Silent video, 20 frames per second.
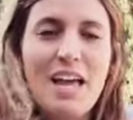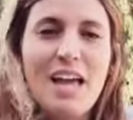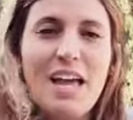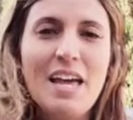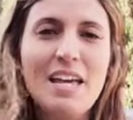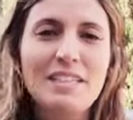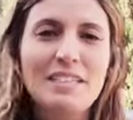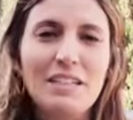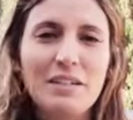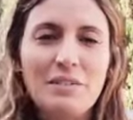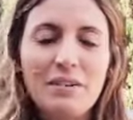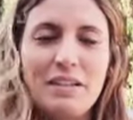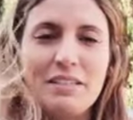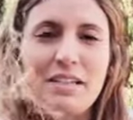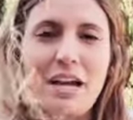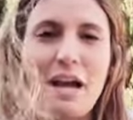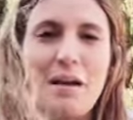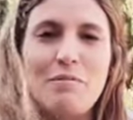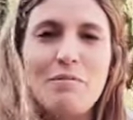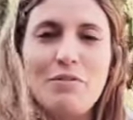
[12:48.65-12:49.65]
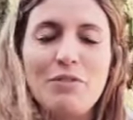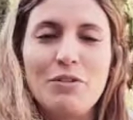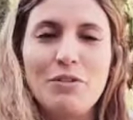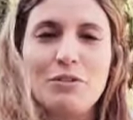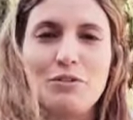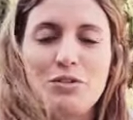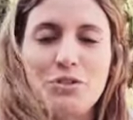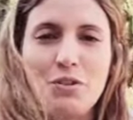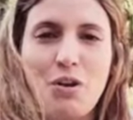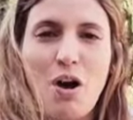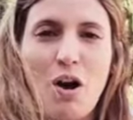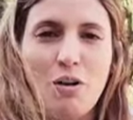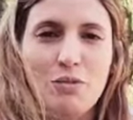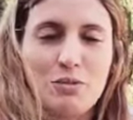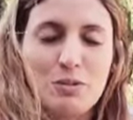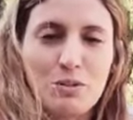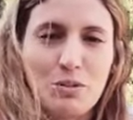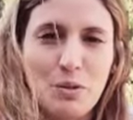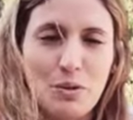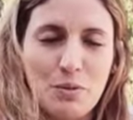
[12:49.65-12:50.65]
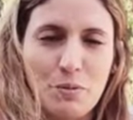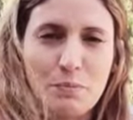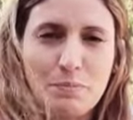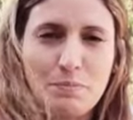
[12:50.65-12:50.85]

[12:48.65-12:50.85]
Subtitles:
Is a great time for you to also